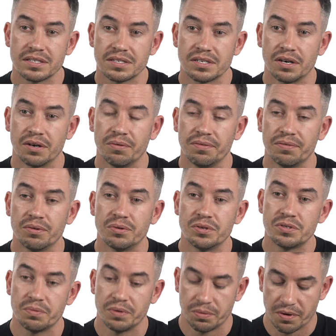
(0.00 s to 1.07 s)
So we've
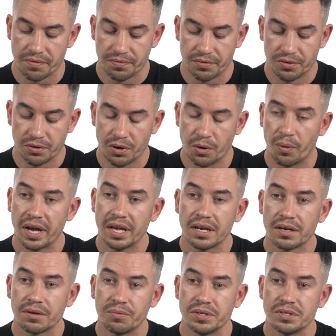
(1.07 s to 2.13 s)
launched with one for
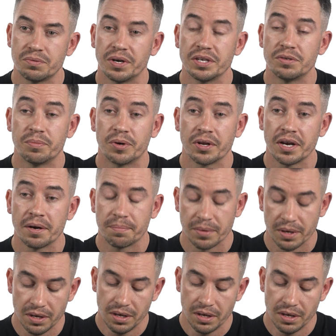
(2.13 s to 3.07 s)
Awake, which wakes your body up,